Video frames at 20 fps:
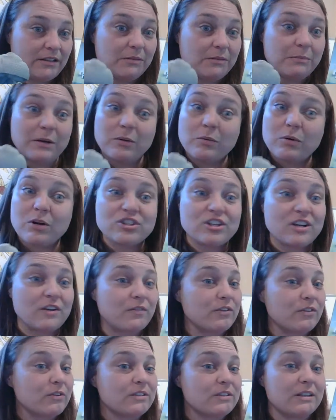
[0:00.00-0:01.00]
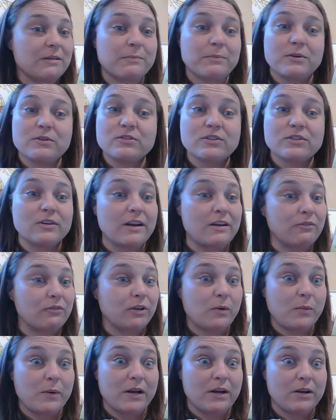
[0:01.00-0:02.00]
Better watch out for those hippos. They're
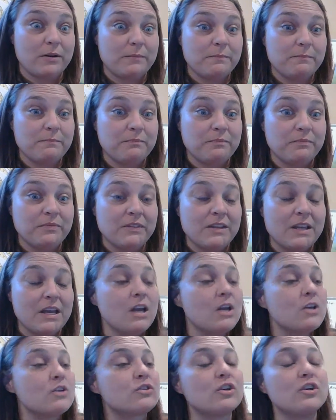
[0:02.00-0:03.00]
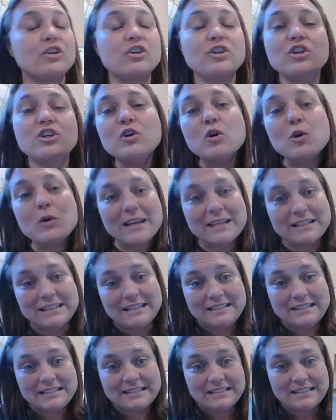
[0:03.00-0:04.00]
everywhere. So you get
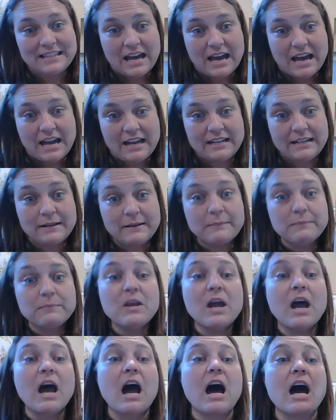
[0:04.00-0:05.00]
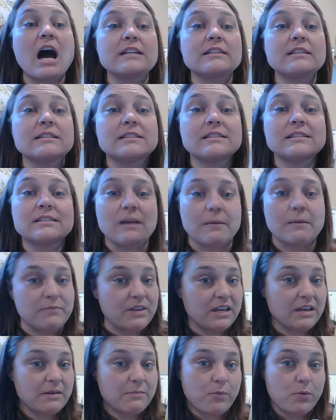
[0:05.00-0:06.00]
to decide on
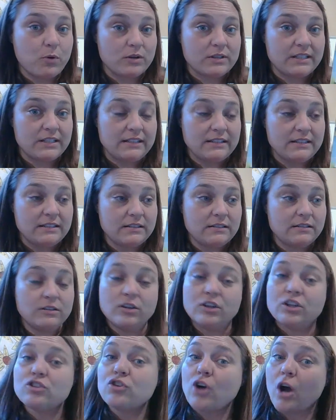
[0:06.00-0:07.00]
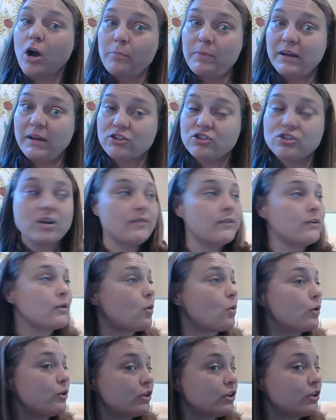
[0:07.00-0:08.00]
something important. You can draw a picture of it
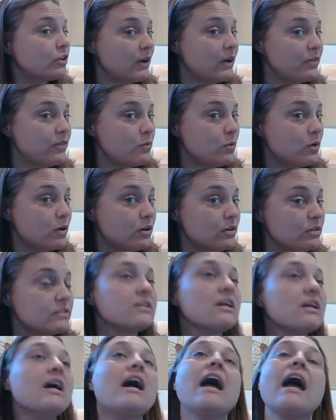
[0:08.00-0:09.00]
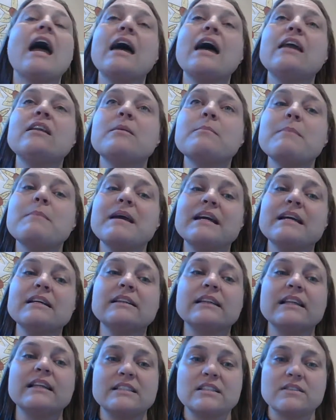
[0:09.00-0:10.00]
or you can write the words and make a
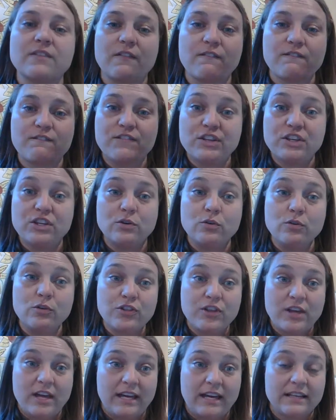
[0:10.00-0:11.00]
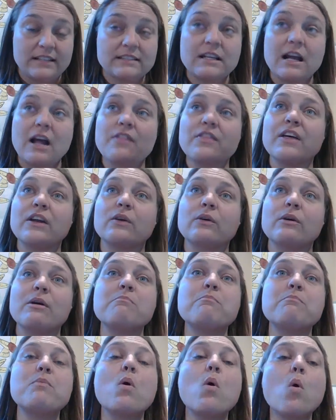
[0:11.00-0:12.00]
list of a few things that are
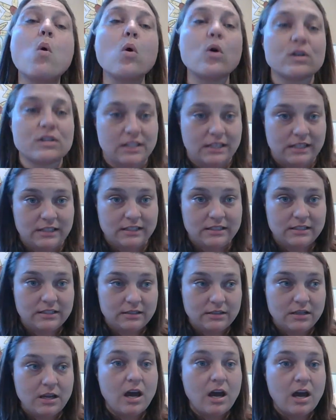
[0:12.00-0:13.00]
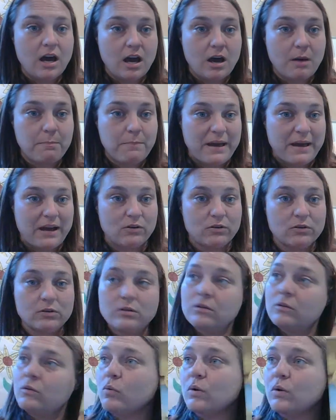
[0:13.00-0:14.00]
important about
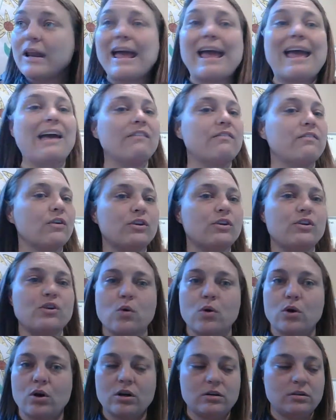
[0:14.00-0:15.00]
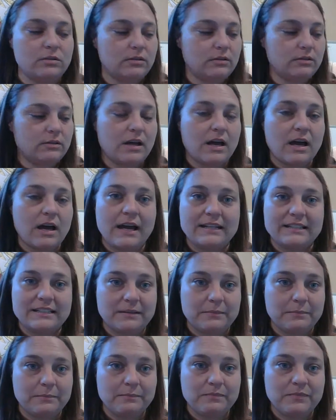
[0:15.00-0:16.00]
whatever your
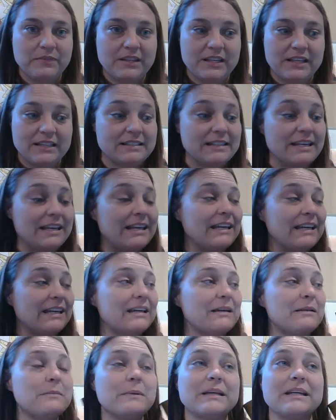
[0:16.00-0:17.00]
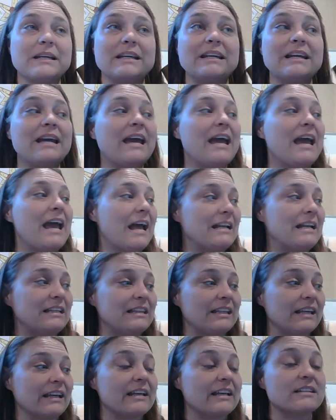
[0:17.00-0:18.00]
item is. It can be
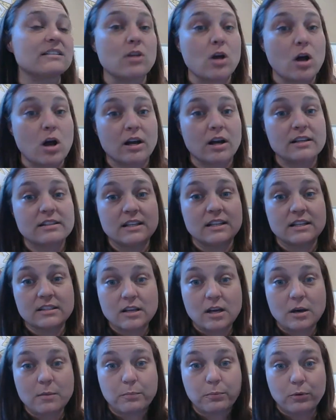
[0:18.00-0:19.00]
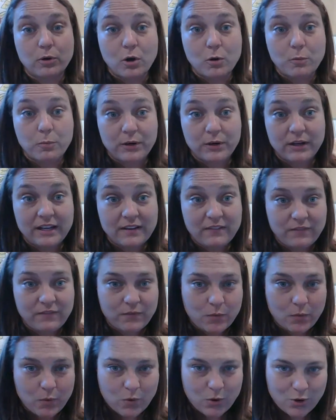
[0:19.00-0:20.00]
anything as long as it's appropriate
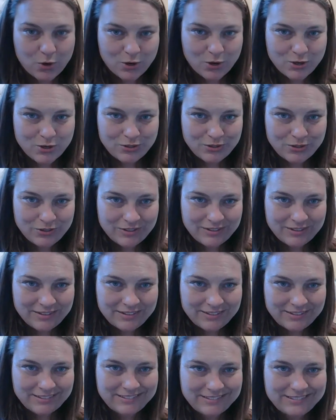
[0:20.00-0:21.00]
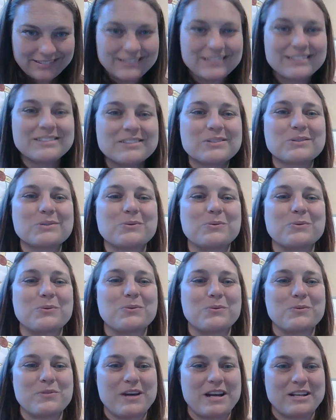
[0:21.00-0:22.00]
for
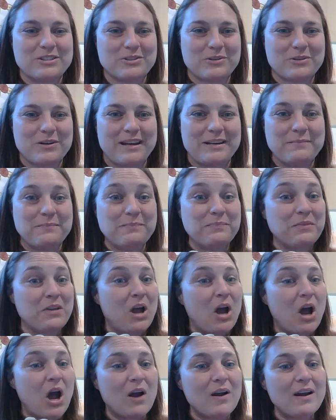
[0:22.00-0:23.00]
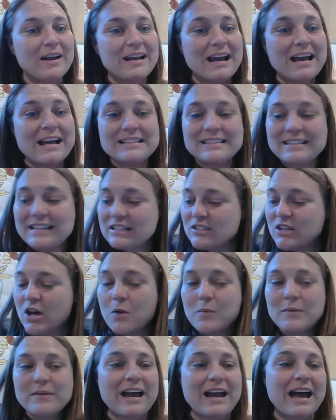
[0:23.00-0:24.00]
school. That's right. All right, guys, that's
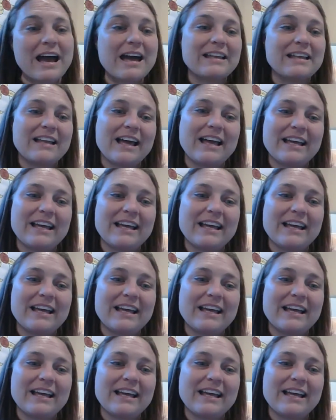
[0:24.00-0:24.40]
all we got.